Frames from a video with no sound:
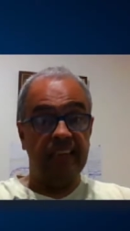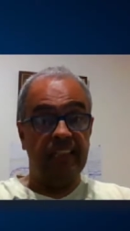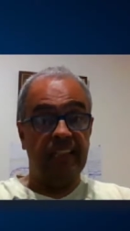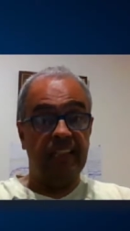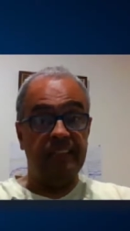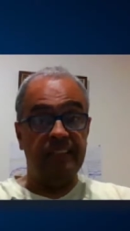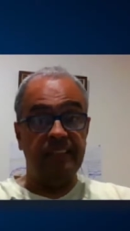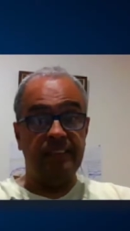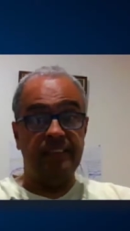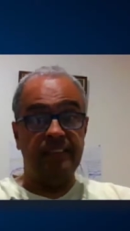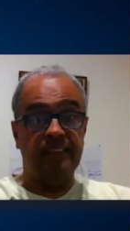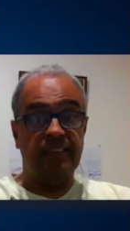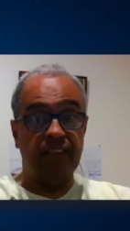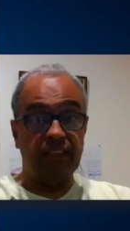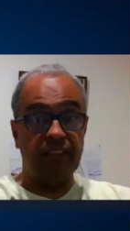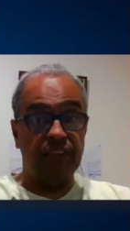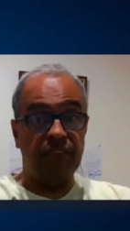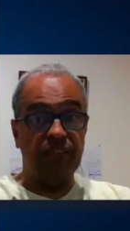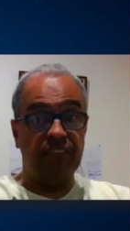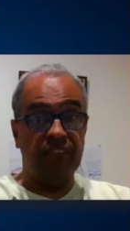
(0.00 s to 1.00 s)
and that
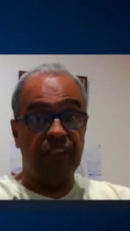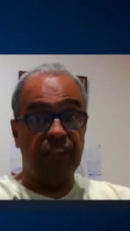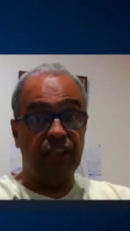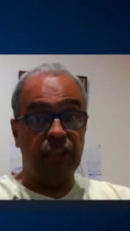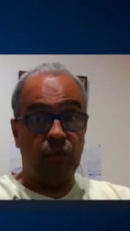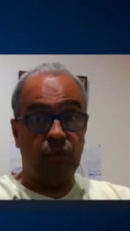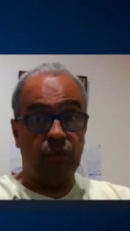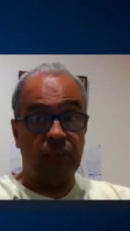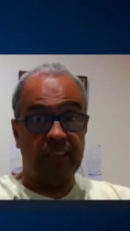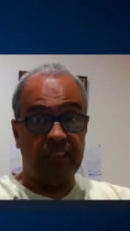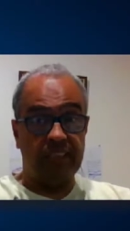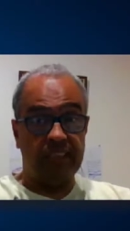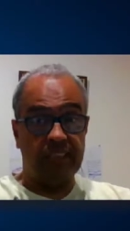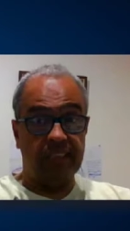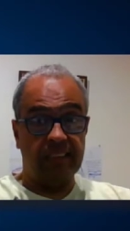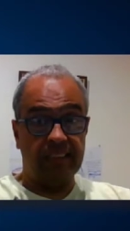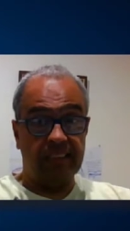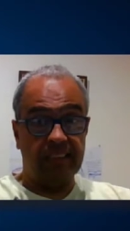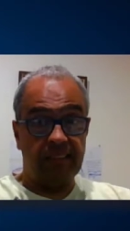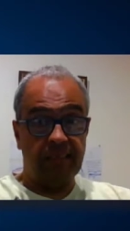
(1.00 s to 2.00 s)
you've enjoyed
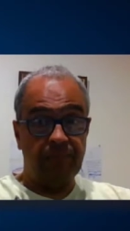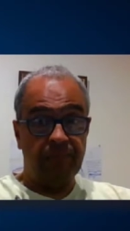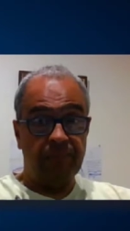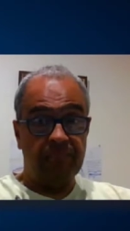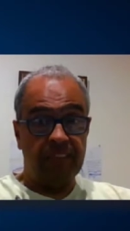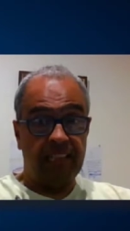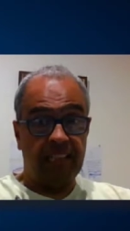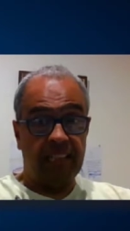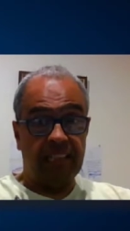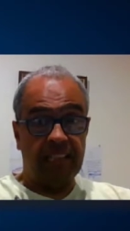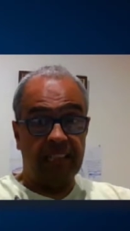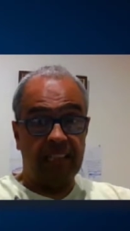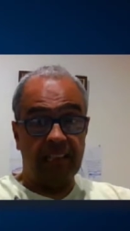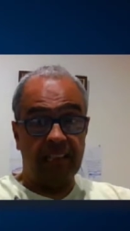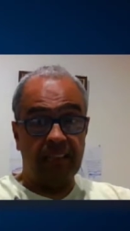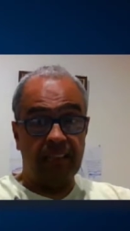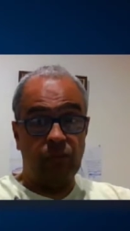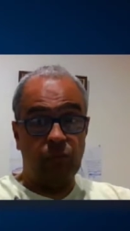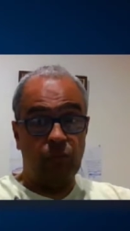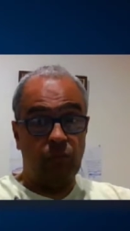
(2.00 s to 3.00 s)

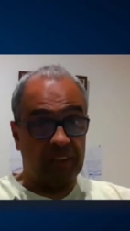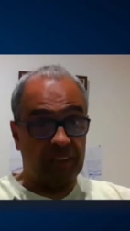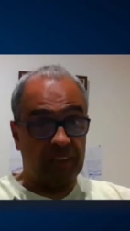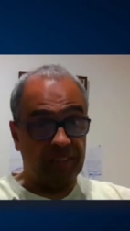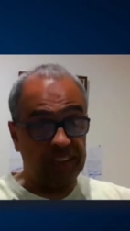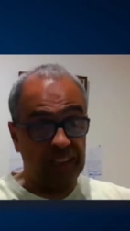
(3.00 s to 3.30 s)
what I've